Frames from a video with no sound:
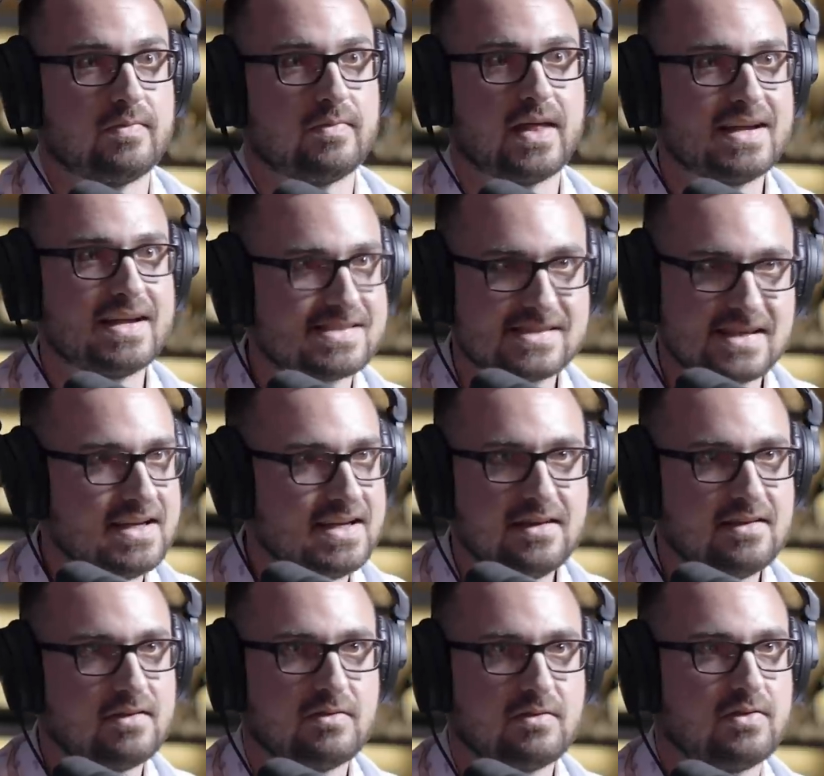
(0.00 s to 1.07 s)
They
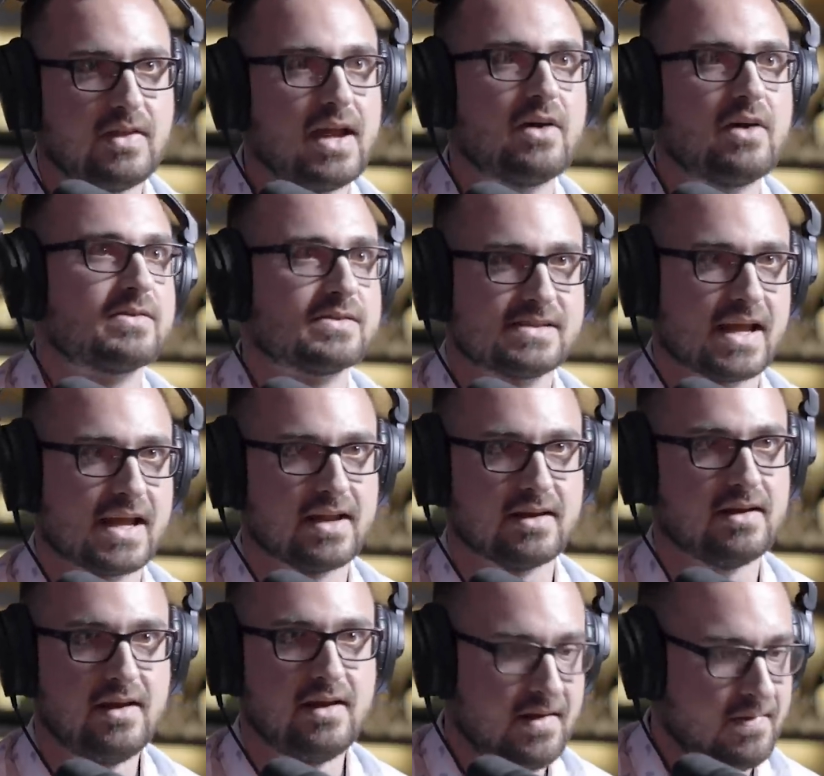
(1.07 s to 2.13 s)
see, they
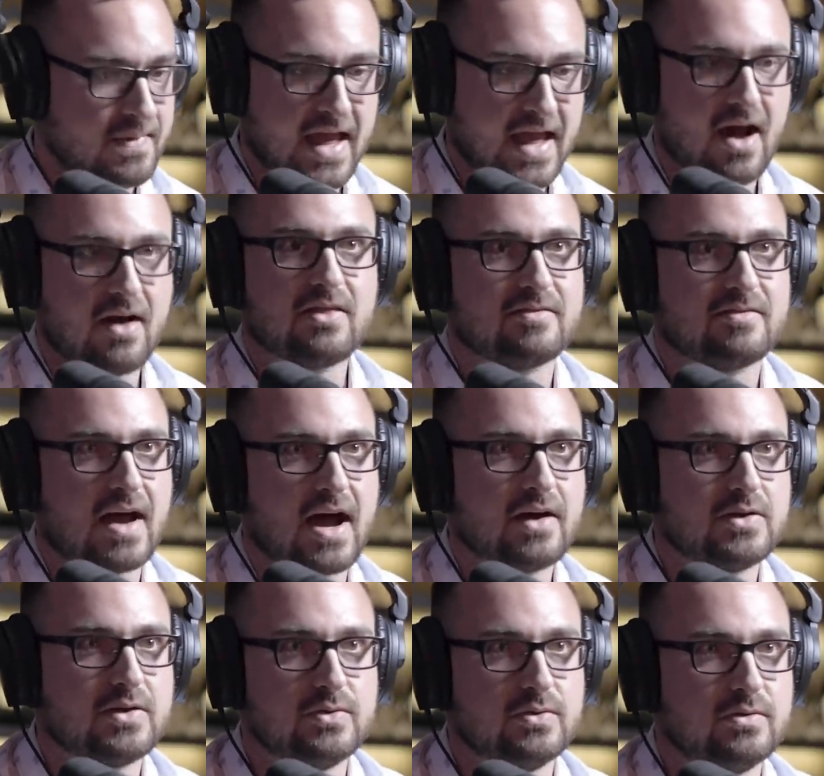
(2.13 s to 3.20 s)
understand how the
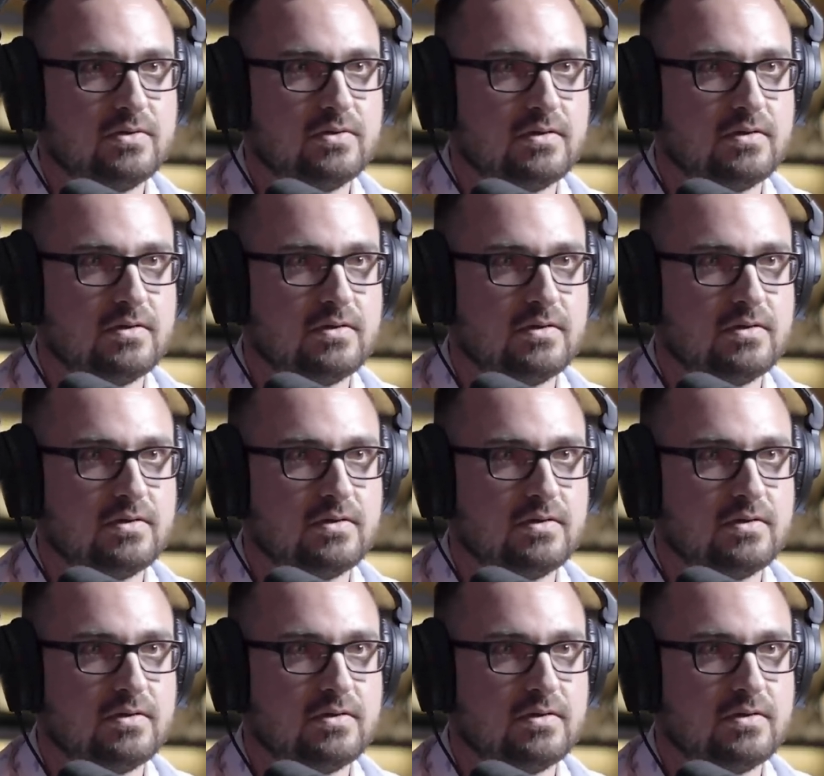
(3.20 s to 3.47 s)
value.